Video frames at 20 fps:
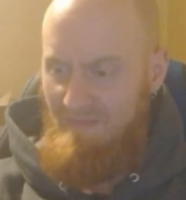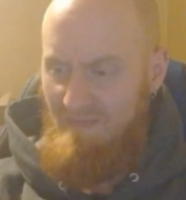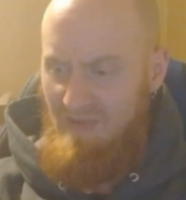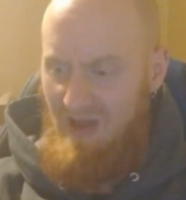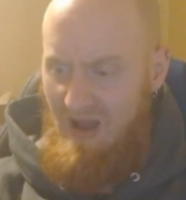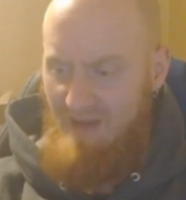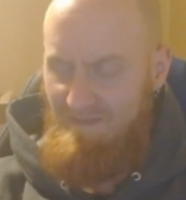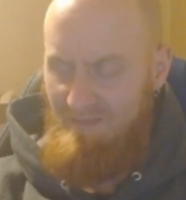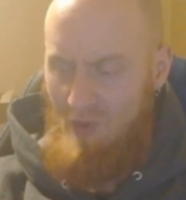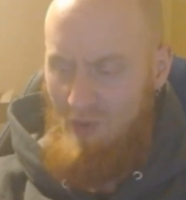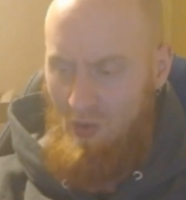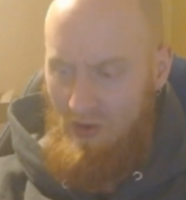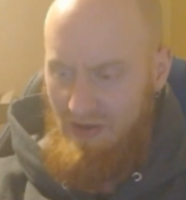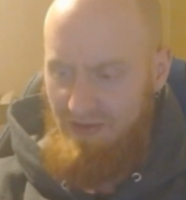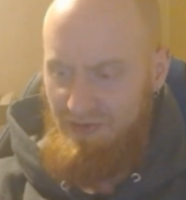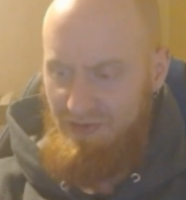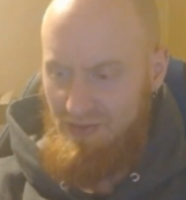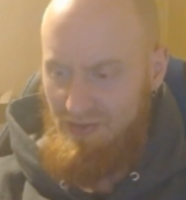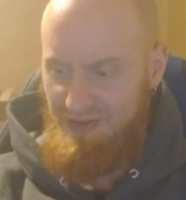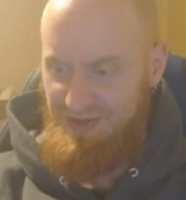I'm more
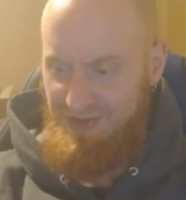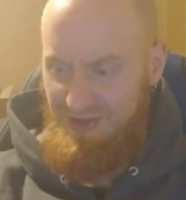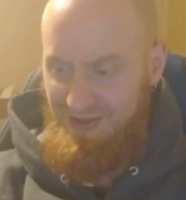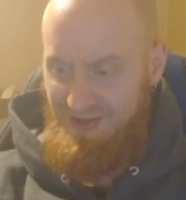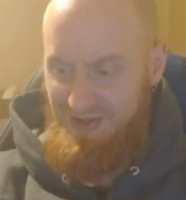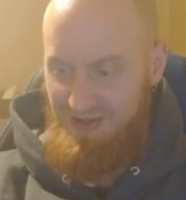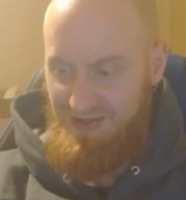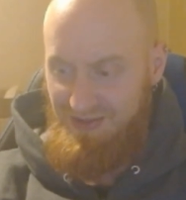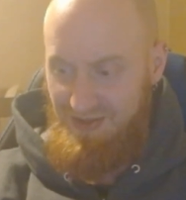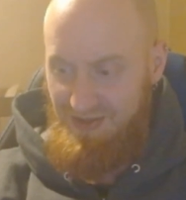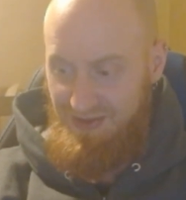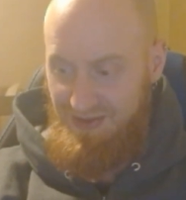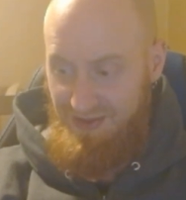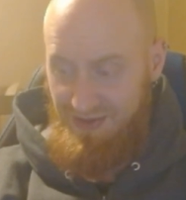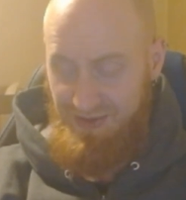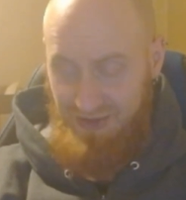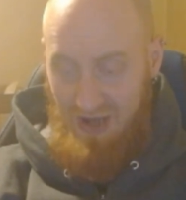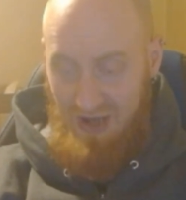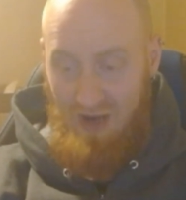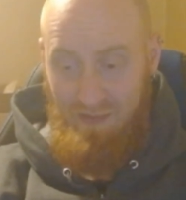interested in
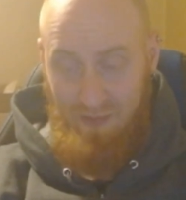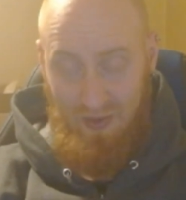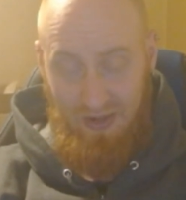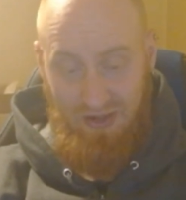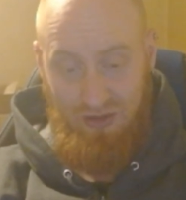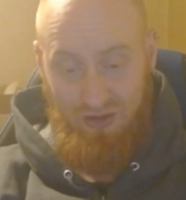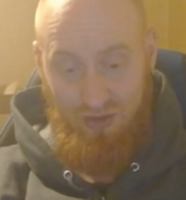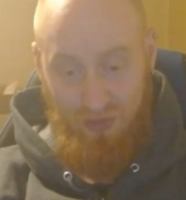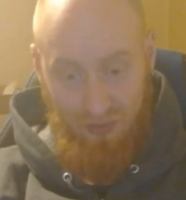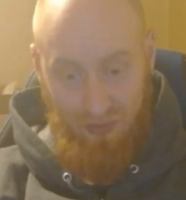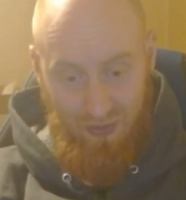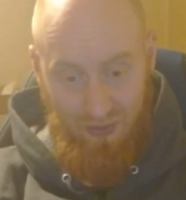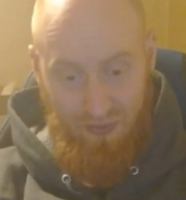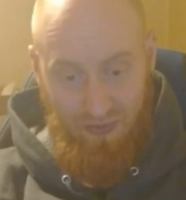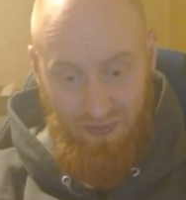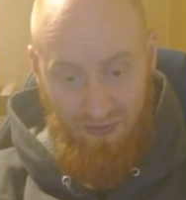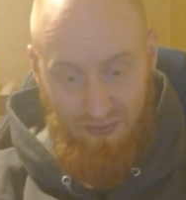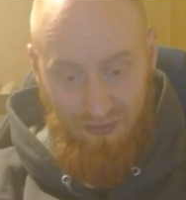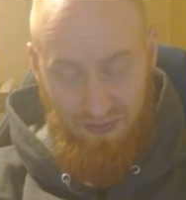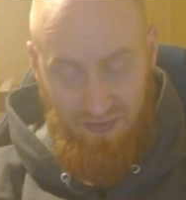discovering truth
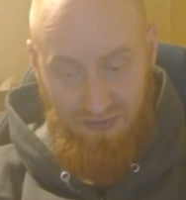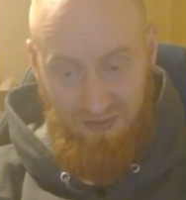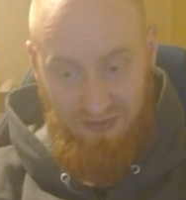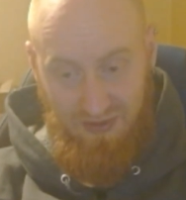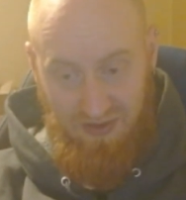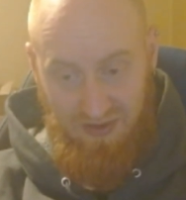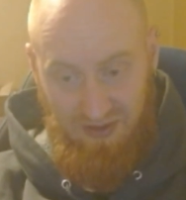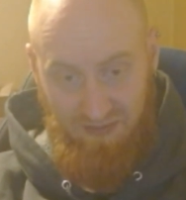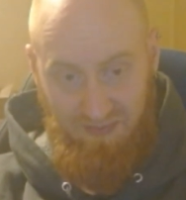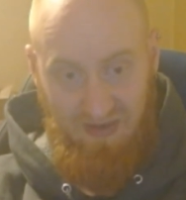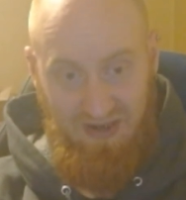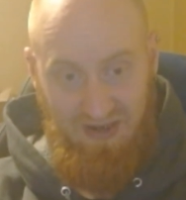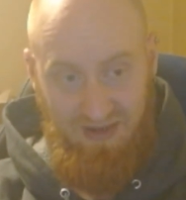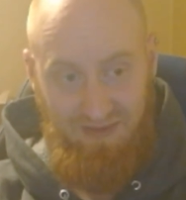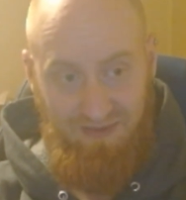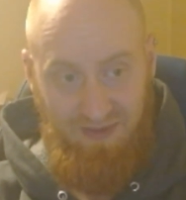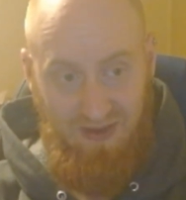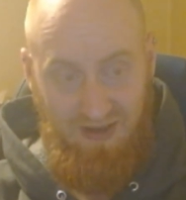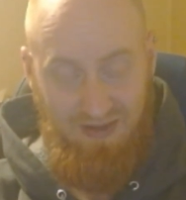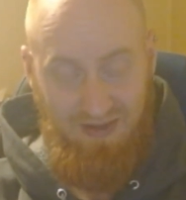in many
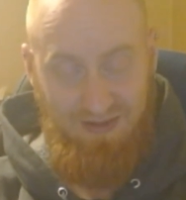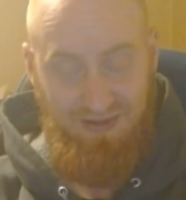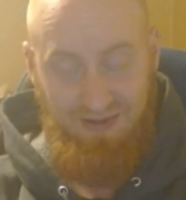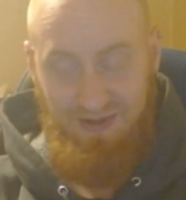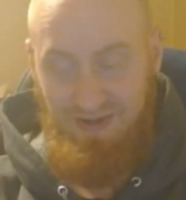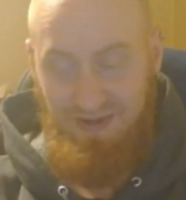things.